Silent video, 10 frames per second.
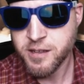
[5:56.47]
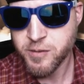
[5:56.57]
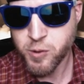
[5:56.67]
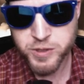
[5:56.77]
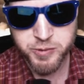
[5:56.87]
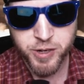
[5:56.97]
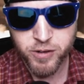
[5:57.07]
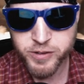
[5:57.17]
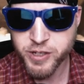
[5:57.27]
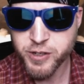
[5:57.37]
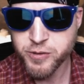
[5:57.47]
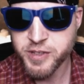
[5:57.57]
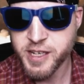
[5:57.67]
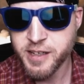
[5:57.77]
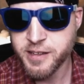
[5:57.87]
Of course, we all know
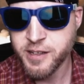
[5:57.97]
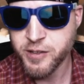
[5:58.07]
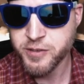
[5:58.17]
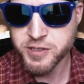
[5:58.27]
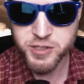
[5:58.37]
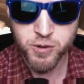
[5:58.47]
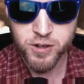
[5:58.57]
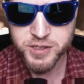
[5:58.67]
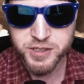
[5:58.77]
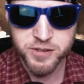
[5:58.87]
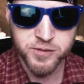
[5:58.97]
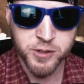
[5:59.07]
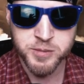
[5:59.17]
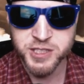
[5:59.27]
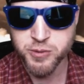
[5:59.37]
that, there's
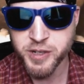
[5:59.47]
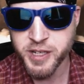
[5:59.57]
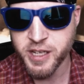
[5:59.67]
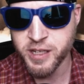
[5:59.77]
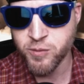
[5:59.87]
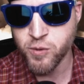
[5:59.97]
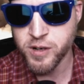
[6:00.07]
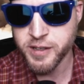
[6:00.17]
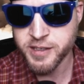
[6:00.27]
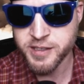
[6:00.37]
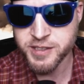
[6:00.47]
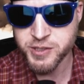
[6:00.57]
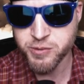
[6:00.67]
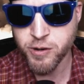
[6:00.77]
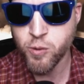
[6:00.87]
crossover between what
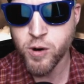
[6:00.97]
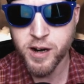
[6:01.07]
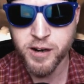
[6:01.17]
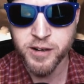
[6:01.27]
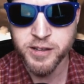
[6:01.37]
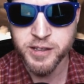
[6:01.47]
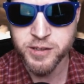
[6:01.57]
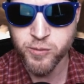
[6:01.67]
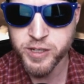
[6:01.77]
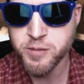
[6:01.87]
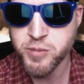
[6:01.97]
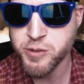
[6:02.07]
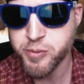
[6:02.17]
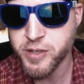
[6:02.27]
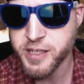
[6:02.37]
is required in the written
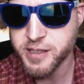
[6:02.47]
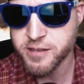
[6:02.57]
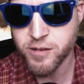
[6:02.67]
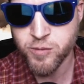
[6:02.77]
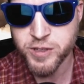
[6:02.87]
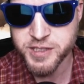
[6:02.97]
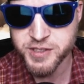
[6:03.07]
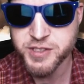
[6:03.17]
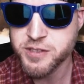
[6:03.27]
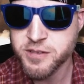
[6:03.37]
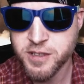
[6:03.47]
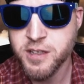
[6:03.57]
blueprint, or what is,